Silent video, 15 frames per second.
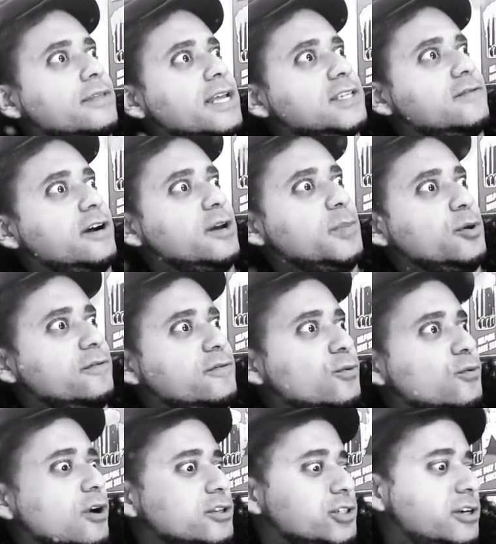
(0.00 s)
That's very
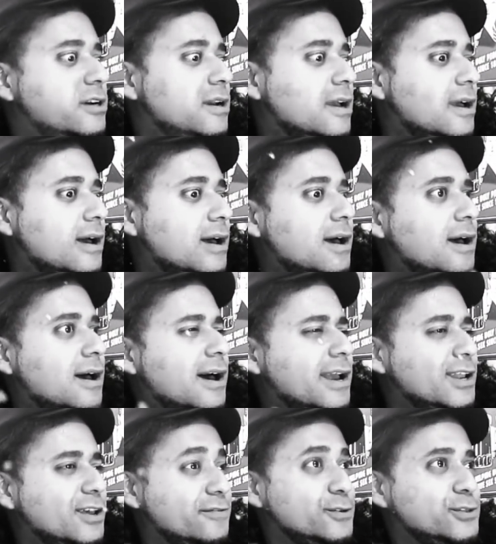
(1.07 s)
beautiful, Roger.
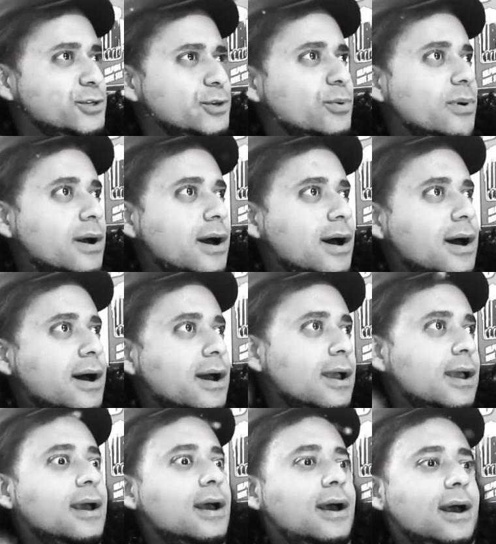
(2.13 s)
I love you too.
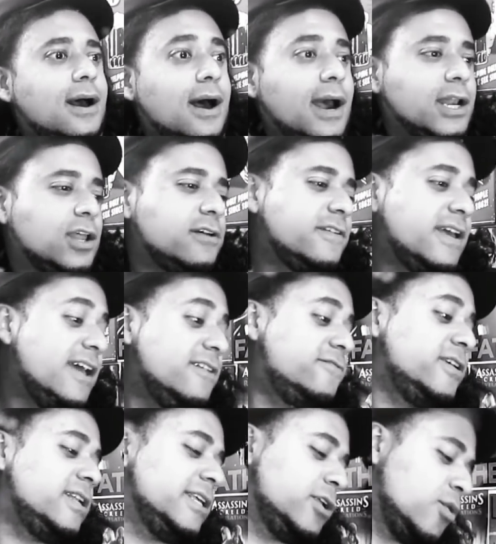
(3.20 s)
I love
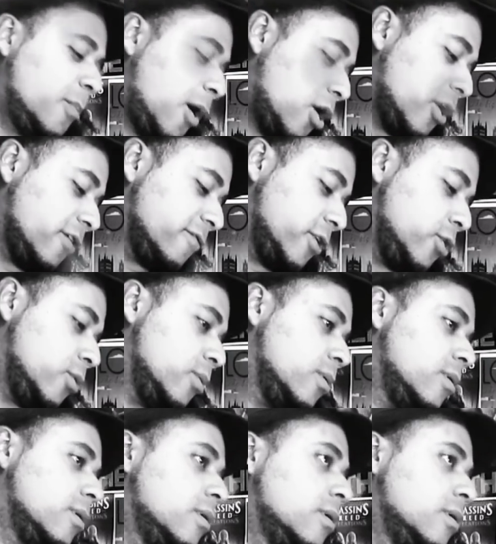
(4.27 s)
every little part of you.